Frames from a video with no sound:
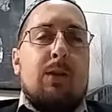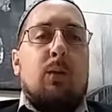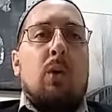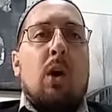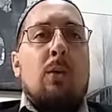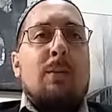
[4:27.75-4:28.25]
the
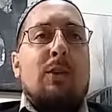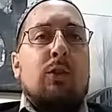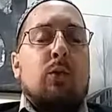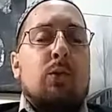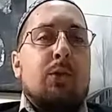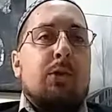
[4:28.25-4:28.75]
Romans
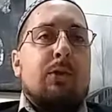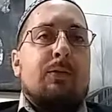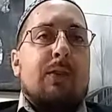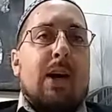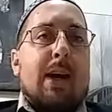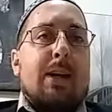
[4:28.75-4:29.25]

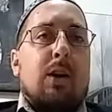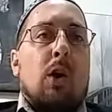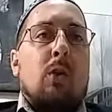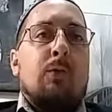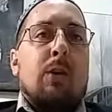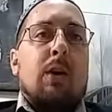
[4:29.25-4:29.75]
crucified
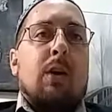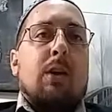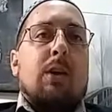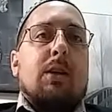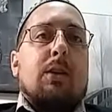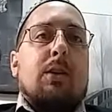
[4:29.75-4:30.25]

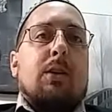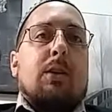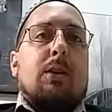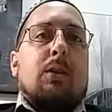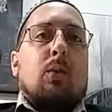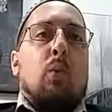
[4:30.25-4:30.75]
over
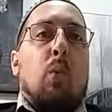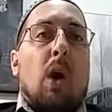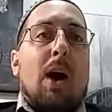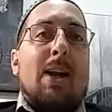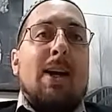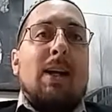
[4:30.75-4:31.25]

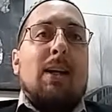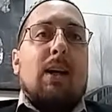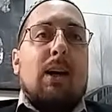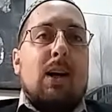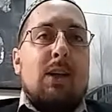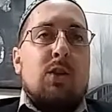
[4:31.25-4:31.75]

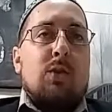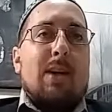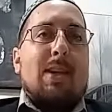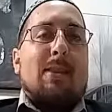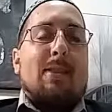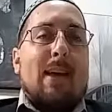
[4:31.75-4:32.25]

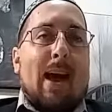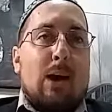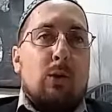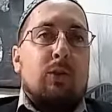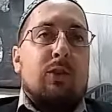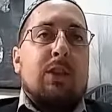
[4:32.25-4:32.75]

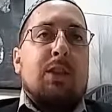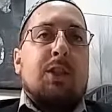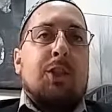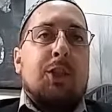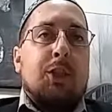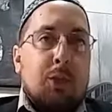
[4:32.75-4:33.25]

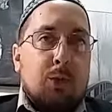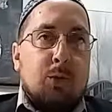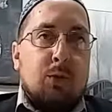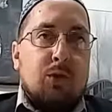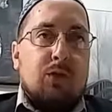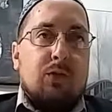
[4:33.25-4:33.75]
100,000
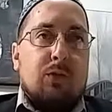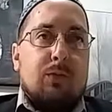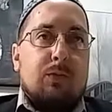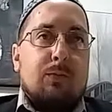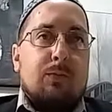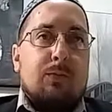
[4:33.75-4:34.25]
Jews.
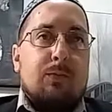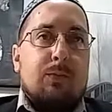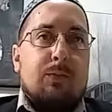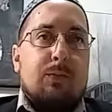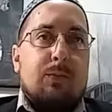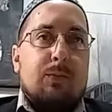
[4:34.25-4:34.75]

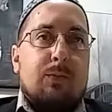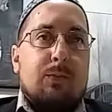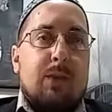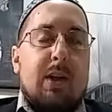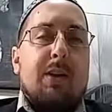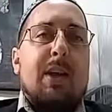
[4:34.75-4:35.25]

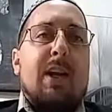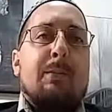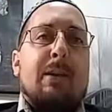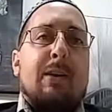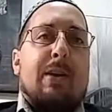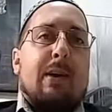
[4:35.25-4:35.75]
Think
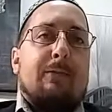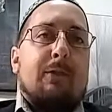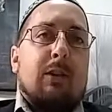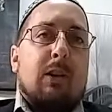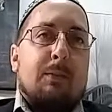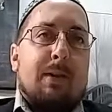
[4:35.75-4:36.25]
about that
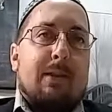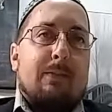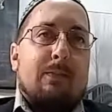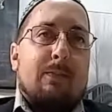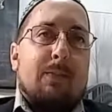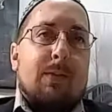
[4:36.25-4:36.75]
for a little bit.
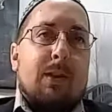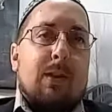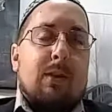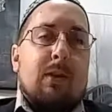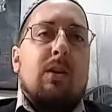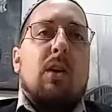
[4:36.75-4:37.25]

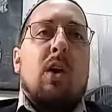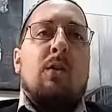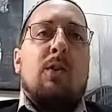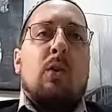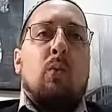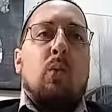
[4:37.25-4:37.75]

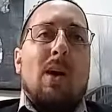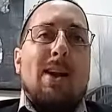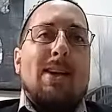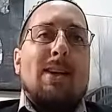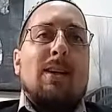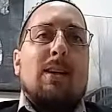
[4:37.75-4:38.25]
Over
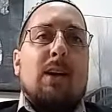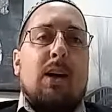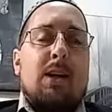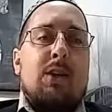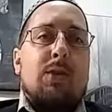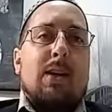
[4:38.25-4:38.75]

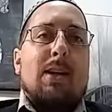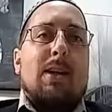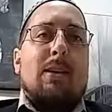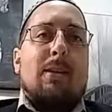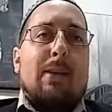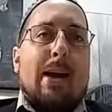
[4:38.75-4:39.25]

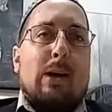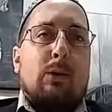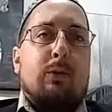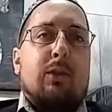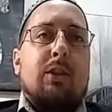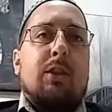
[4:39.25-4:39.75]

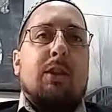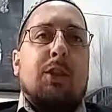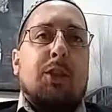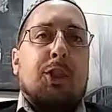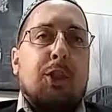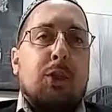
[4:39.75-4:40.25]
100,000
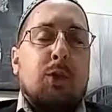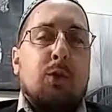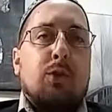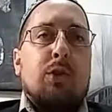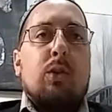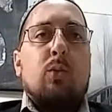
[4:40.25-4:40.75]

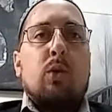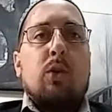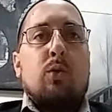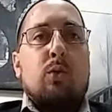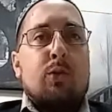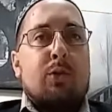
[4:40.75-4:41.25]
Jews were
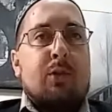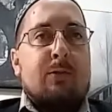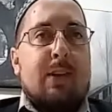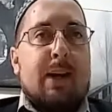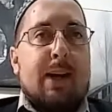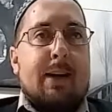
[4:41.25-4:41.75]

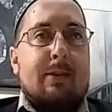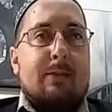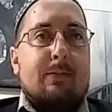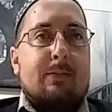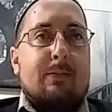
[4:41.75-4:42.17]
crucified.